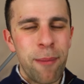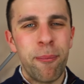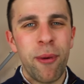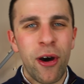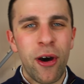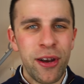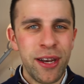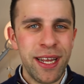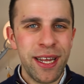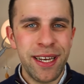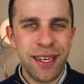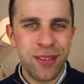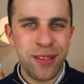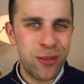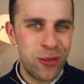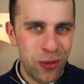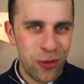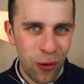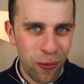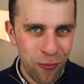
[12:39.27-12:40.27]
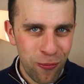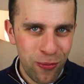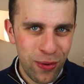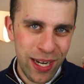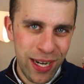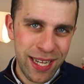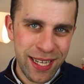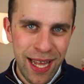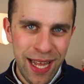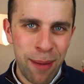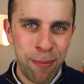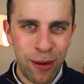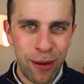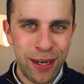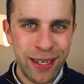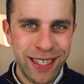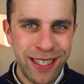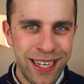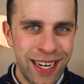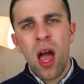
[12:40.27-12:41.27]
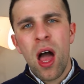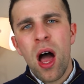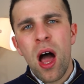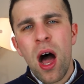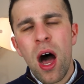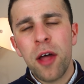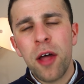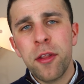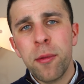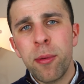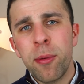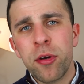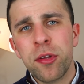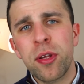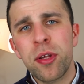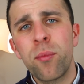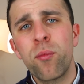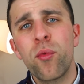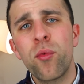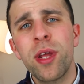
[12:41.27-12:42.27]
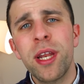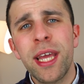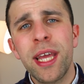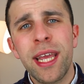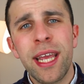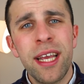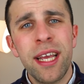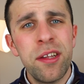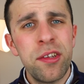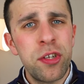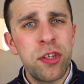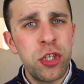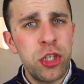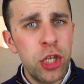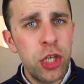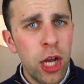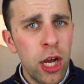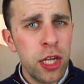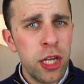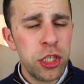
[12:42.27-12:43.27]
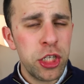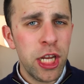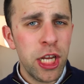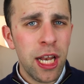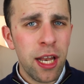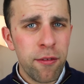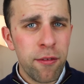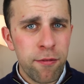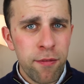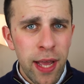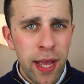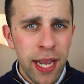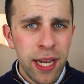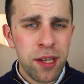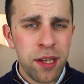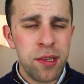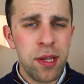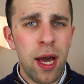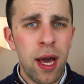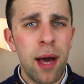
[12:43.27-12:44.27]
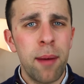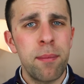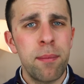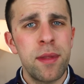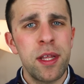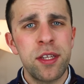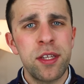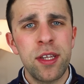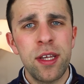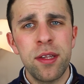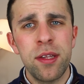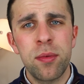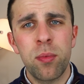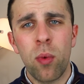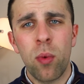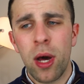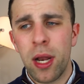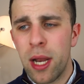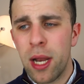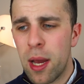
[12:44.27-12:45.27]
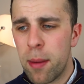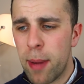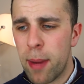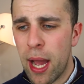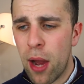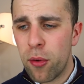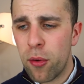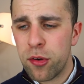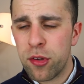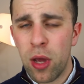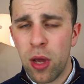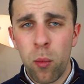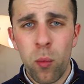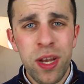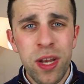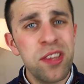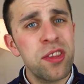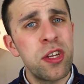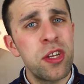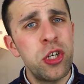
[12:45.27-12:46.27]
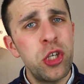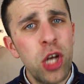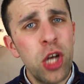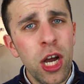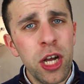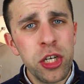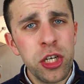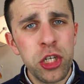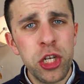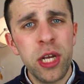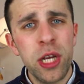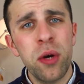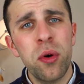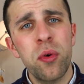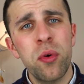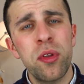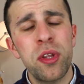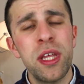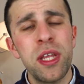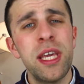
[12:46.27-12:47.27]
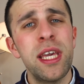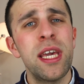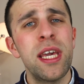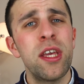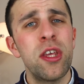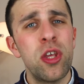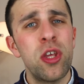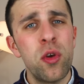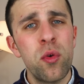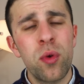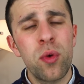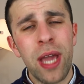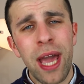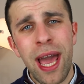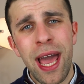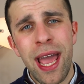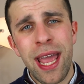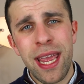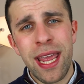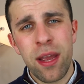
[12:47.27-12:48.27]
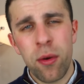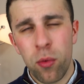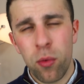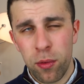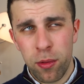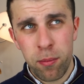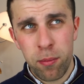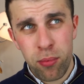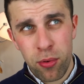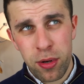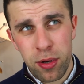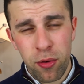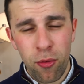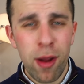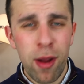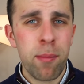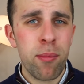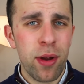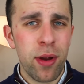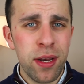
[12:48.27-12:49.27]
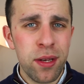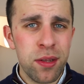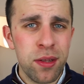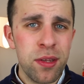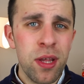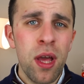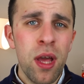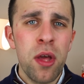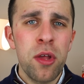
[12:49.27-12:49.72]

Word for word: but it's not really that much. Other books I'm reading is Churchill Effect. Um, this is one about uh, Winston Churchill, the U K, or the Br Great Britain's